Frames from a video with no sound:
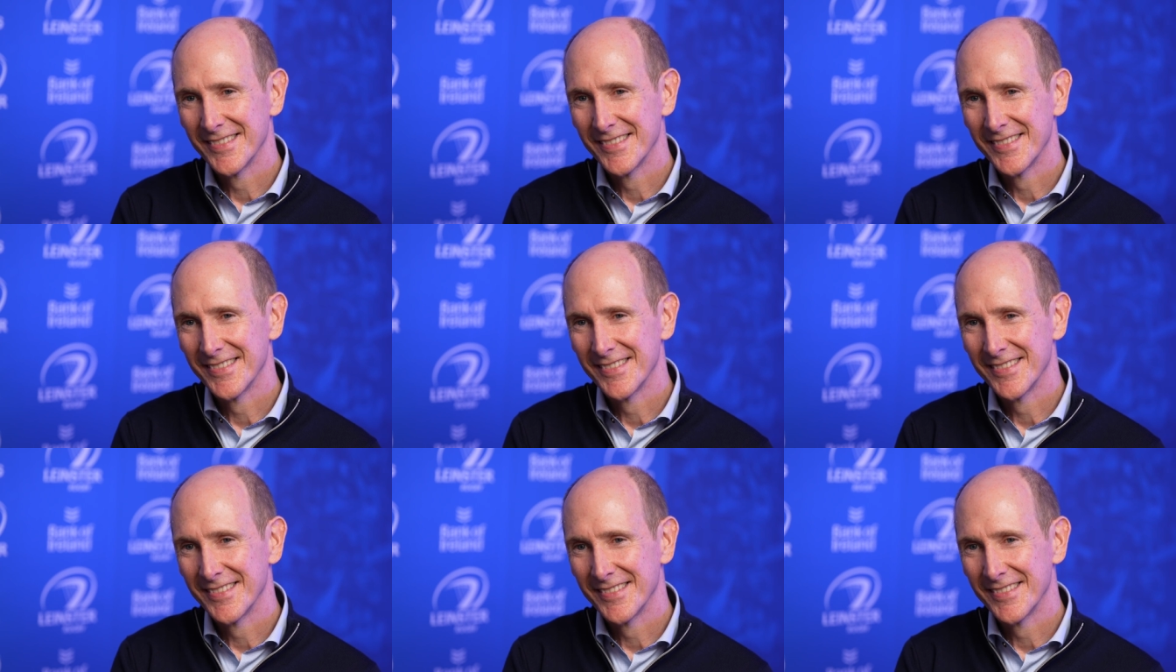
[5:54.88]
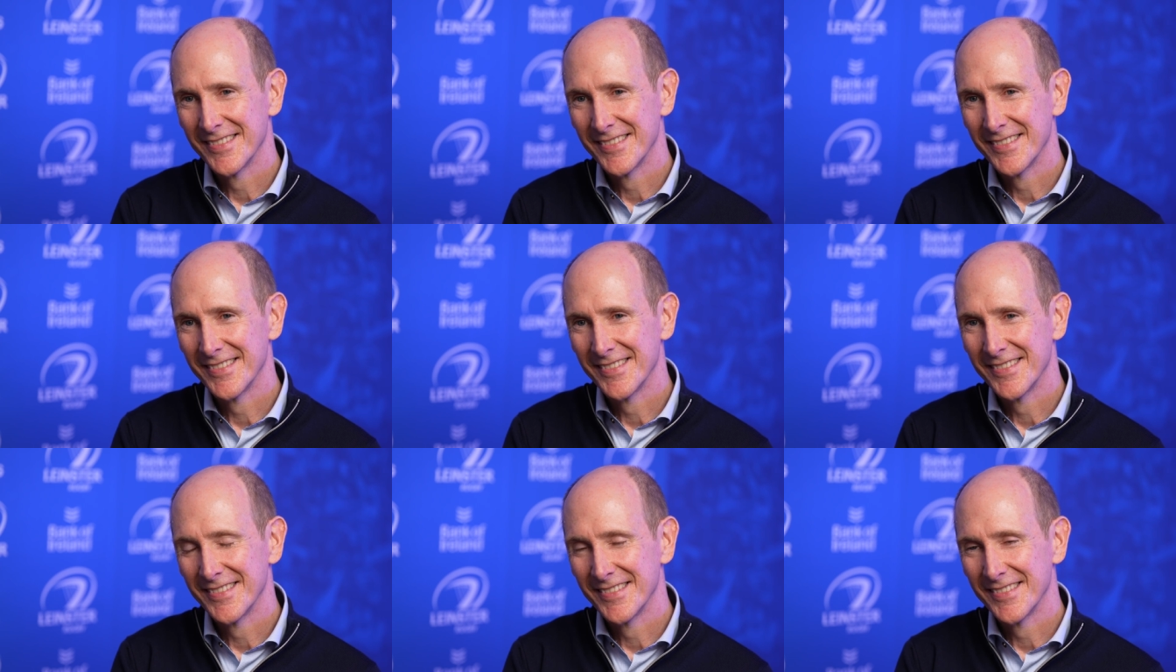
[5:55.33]
news with us
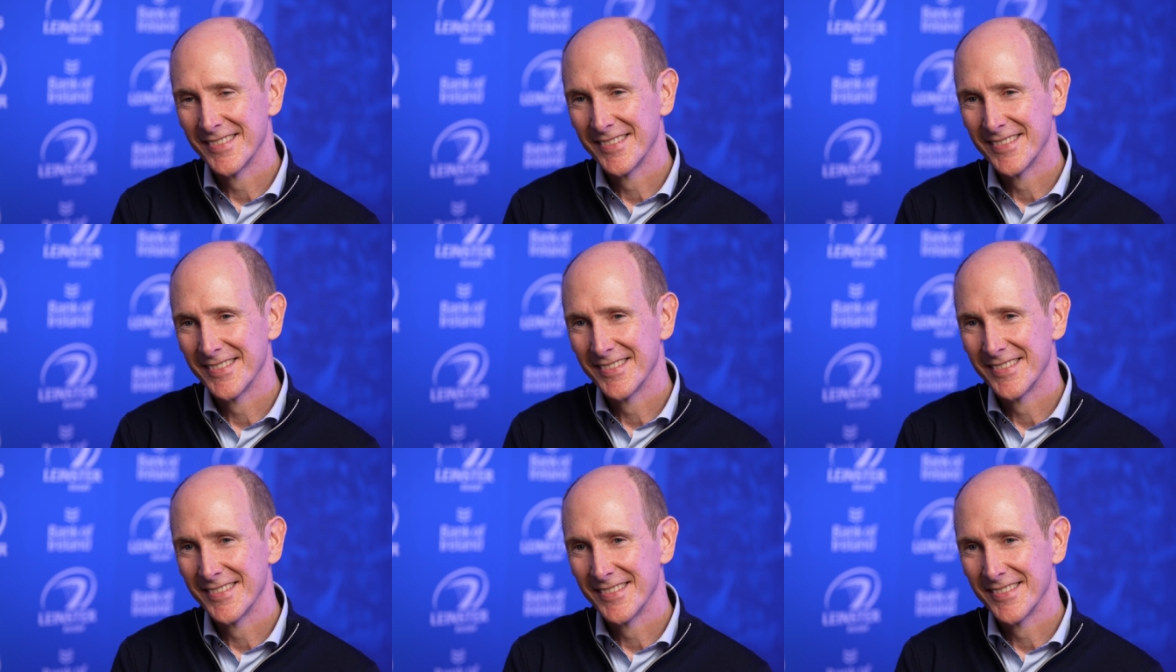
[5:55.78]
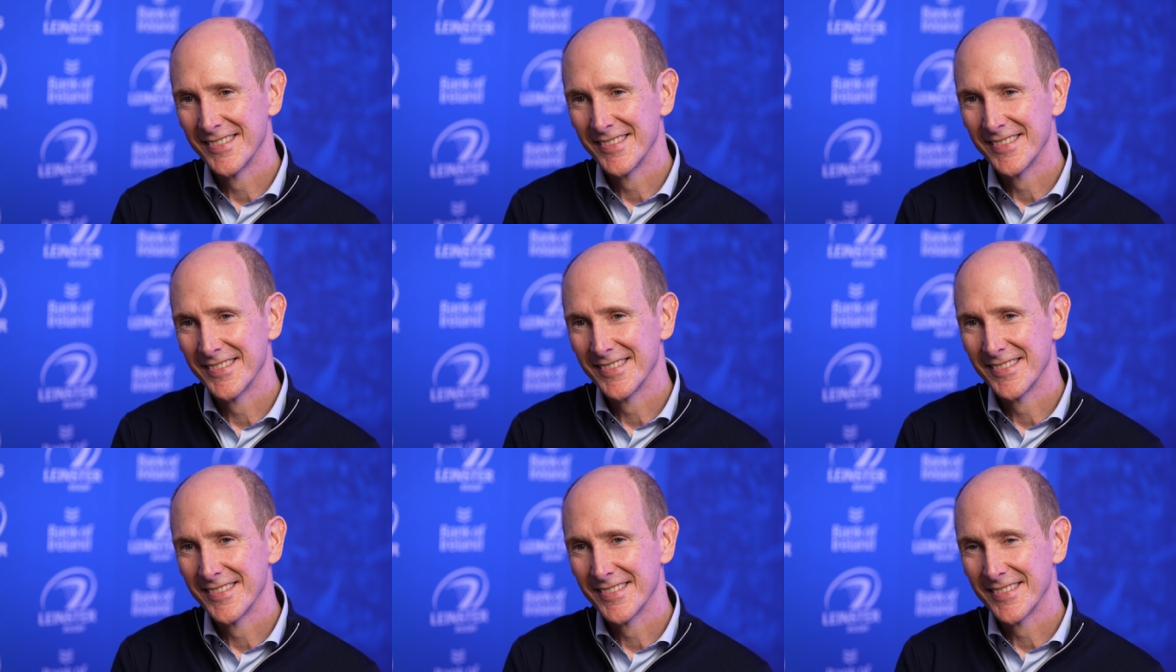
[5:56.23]
or is there any updates you
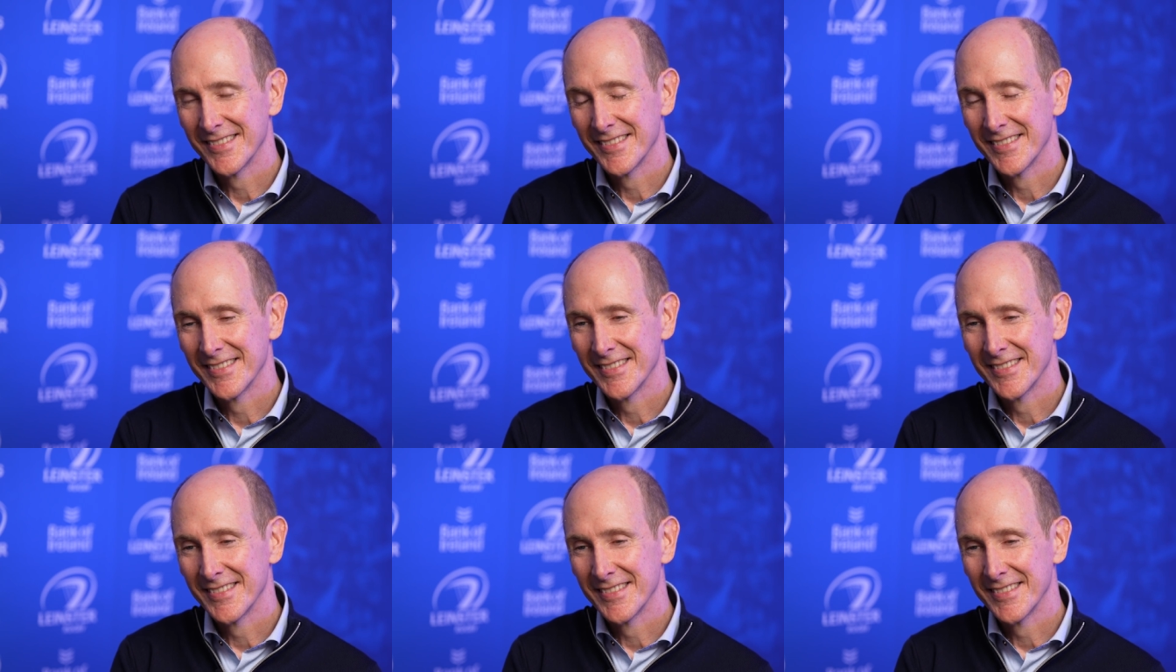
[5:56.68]
can give?